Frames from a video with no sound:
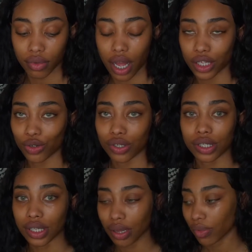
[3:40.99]
I do the
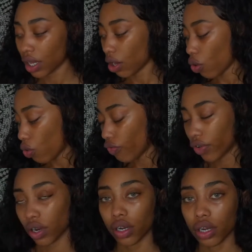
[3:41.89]
same thing
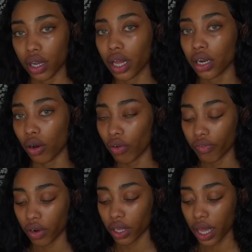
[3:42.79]
over and
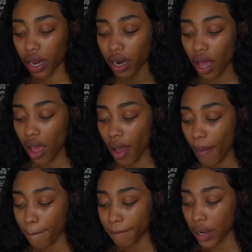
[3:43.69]
over again.
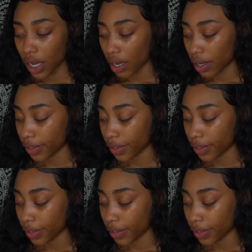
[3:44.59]
But